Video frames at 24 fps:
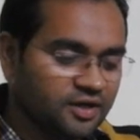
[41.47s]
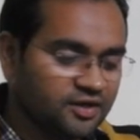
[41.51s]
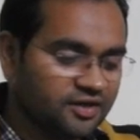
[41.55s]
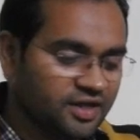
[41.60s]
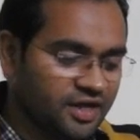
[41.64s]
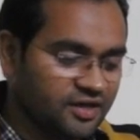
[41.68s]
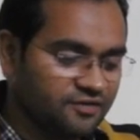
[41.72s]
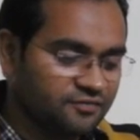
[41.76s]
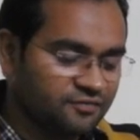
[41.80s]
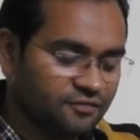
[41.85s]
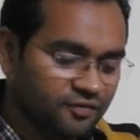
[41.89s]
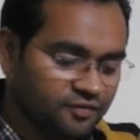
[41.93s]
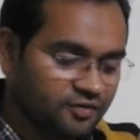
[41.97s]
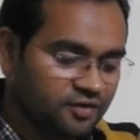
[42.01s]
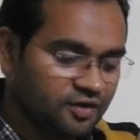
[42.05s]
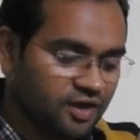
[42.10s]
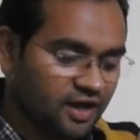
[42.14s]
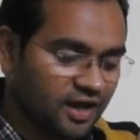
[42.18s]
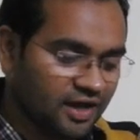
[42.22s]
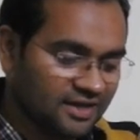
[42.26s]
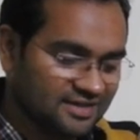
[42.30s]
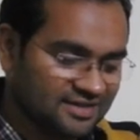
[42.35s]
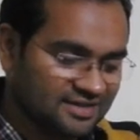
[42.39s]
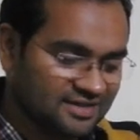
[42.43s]
Take food
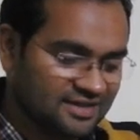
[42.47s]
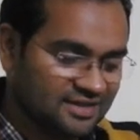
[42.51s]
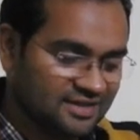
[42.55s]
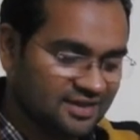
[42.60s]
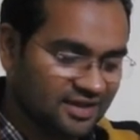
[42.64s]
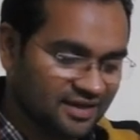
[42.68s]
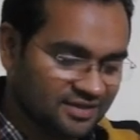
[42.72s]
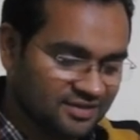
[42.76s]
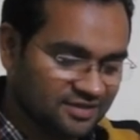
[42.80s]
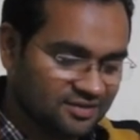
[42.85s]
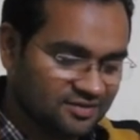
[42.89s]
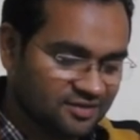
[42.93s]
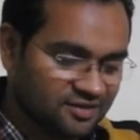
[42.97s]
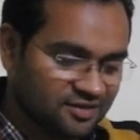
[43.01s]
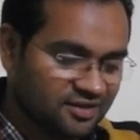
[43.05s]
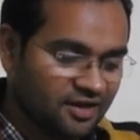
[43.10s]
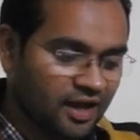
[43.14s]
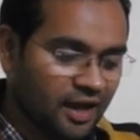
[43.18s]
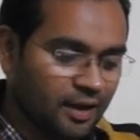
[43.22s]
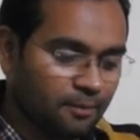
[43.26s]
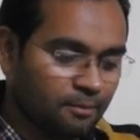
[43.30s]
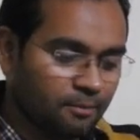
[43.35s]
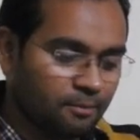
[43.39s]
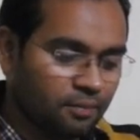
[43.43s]
as
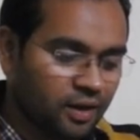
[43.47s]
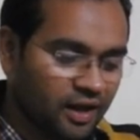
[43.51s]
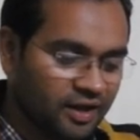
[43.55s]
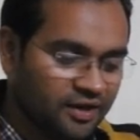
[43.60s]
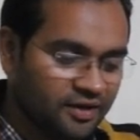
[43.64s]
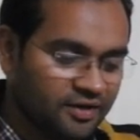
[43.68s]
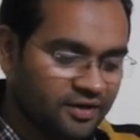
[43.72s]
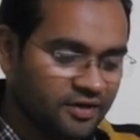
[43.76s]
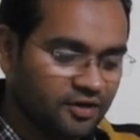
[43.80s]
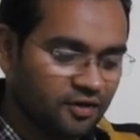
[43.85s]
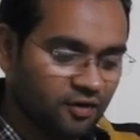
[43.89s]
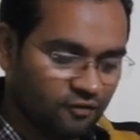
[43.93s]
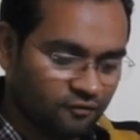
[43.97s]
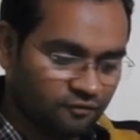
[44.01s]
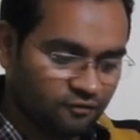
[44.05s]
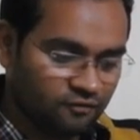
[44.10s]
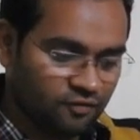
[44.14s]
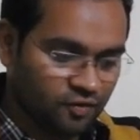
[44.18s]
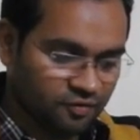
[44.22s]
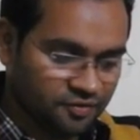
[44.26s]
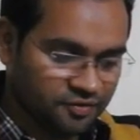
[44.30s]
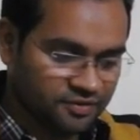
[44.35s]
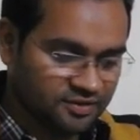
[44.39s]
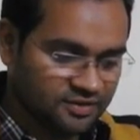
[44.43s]
necessary and plenty of
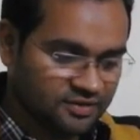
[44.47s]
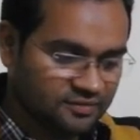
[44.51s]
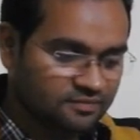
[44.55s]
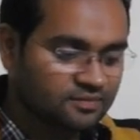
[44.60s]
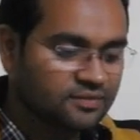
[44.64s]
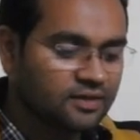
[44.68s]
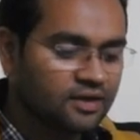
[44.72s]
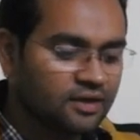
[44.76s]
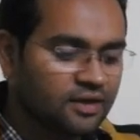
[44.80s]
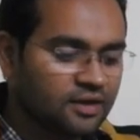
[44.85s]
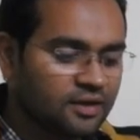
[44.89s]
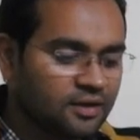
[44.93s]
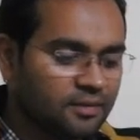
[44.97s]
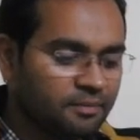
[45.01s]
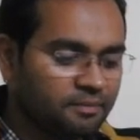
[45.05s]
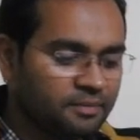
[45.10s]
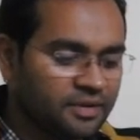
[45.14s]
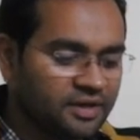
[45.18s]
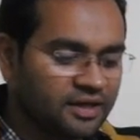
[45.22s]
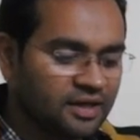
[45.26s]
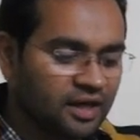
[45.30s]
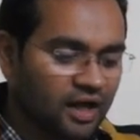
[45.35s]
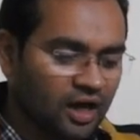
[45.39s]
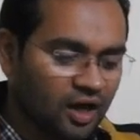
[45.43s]
fluids.
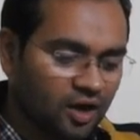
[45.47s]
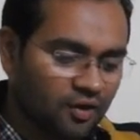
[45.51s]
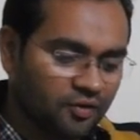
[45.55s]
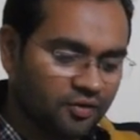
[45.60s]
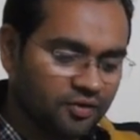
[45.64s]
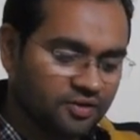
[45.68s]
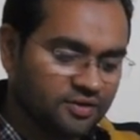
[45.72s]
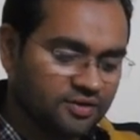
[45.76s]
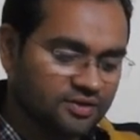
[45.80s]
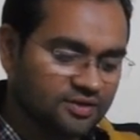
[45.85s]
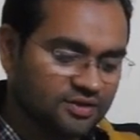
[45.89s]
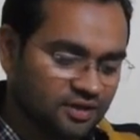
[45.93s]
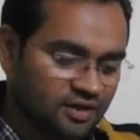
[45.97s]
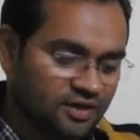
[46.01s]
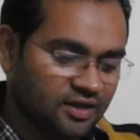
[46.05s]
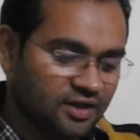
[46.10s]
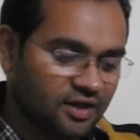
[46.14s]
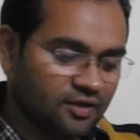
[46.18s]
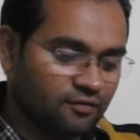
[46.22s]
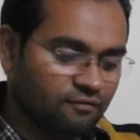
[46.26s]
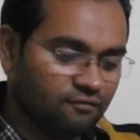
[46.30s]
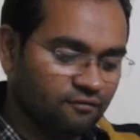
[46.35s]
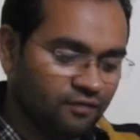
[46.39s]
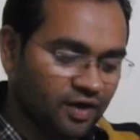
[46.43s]
Being out in the sun
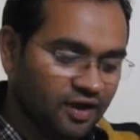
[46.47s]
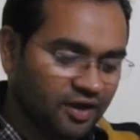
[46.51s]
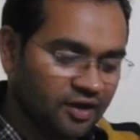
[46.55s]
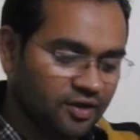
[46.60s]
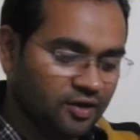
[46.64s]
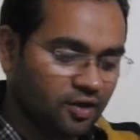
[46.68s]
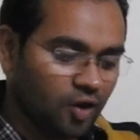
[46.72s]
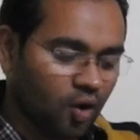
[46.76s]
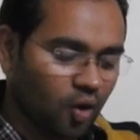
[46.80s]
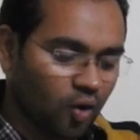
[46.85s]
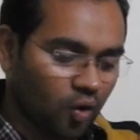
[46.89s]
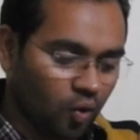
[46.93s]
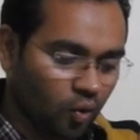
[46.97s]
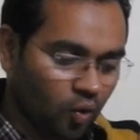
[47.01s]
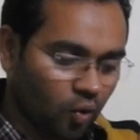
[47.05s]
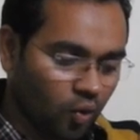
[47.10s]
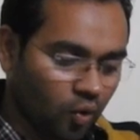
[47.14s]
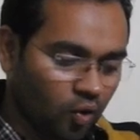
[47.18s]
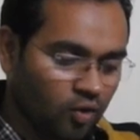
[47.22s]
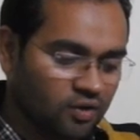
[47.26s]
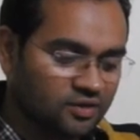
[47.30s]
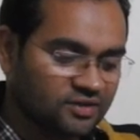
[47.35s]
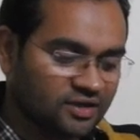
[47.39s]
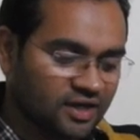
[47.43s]
and wind
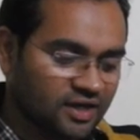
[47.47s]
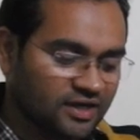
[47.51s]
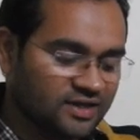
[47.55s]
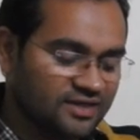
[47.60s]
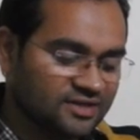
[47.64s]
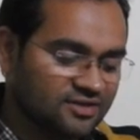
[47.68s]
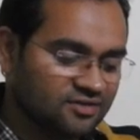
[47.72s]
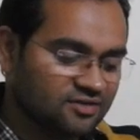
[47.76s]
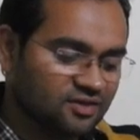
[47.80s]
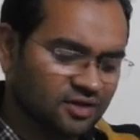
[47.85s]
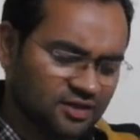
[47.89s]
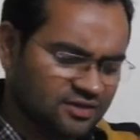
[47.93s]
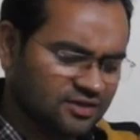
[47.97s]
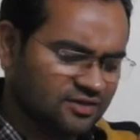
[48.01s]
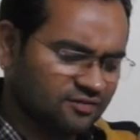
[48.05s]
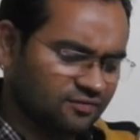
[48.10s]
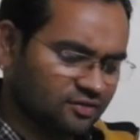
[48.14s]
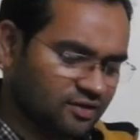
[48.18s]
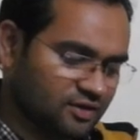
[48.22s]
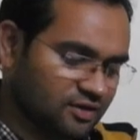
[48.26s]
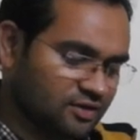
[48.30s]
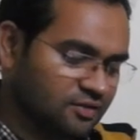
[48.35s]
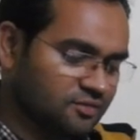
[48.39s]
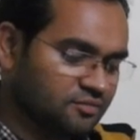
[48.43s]
all day is thirsty
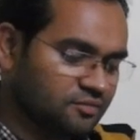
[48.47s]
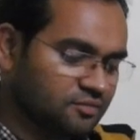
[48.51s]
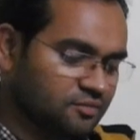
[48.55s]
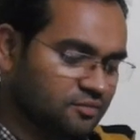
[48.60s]
work.